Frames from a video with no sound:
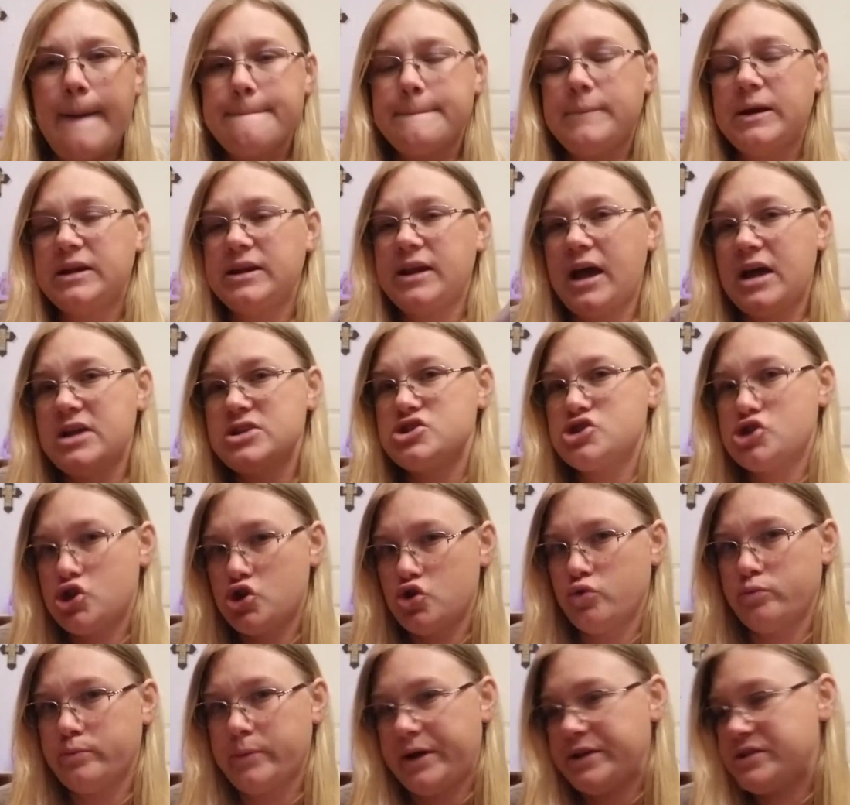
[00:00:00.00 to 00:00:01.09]
but not
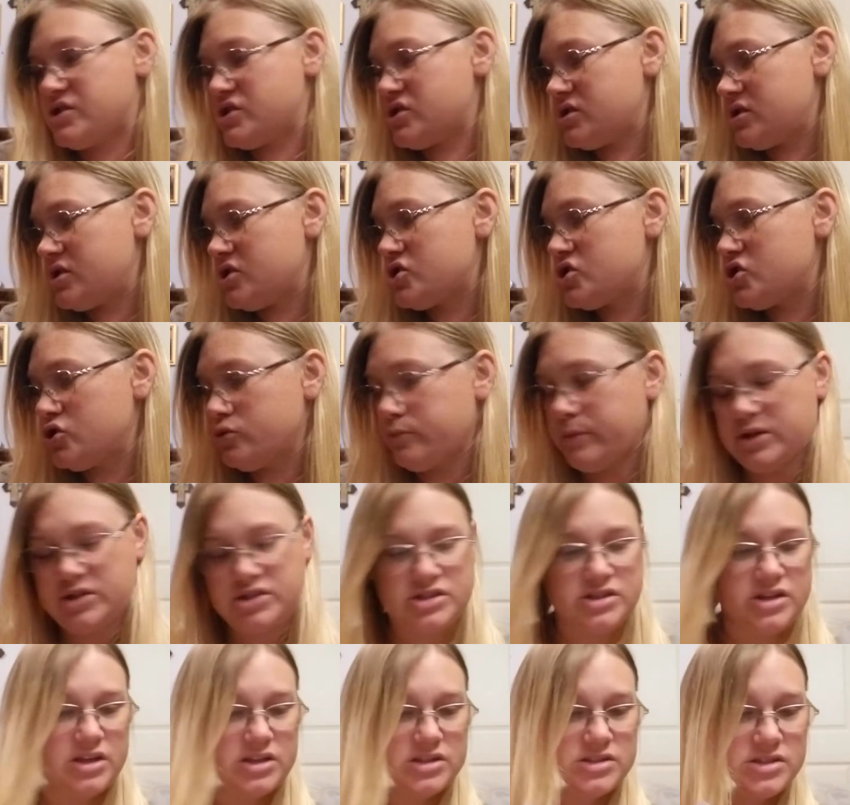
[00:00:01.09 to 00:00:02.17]
too much, too much
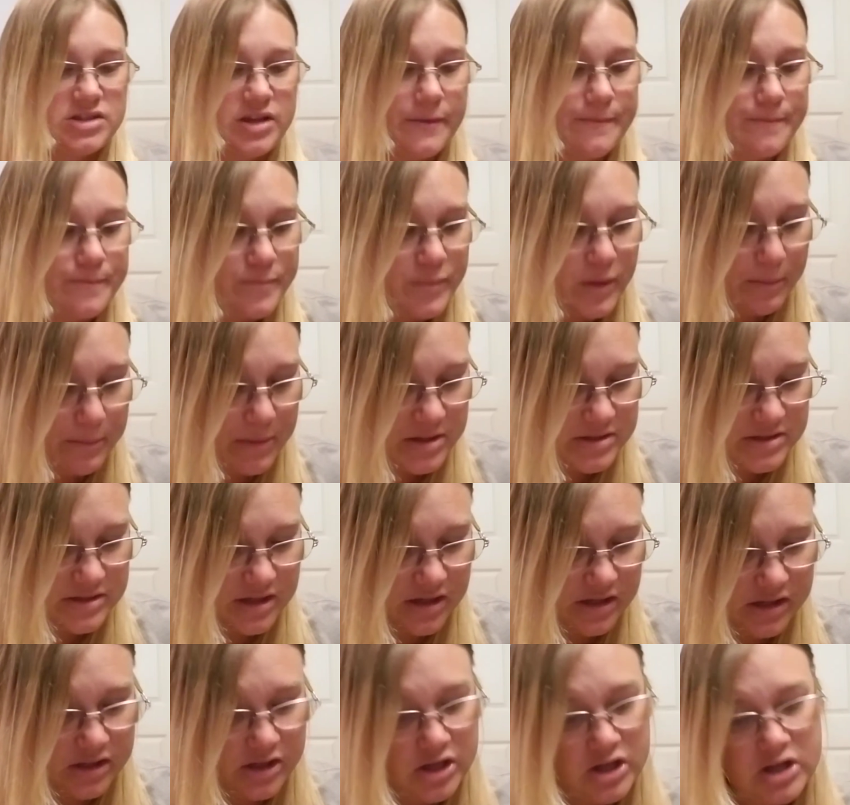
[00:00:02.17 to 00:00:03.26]
must, must in
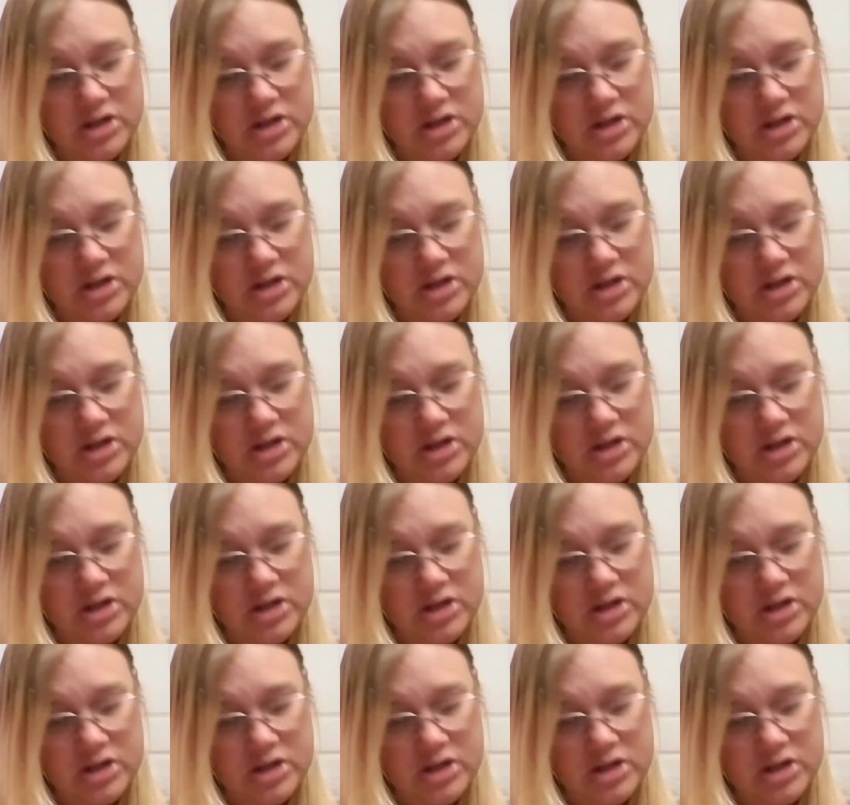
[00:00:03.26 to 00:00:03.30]
it.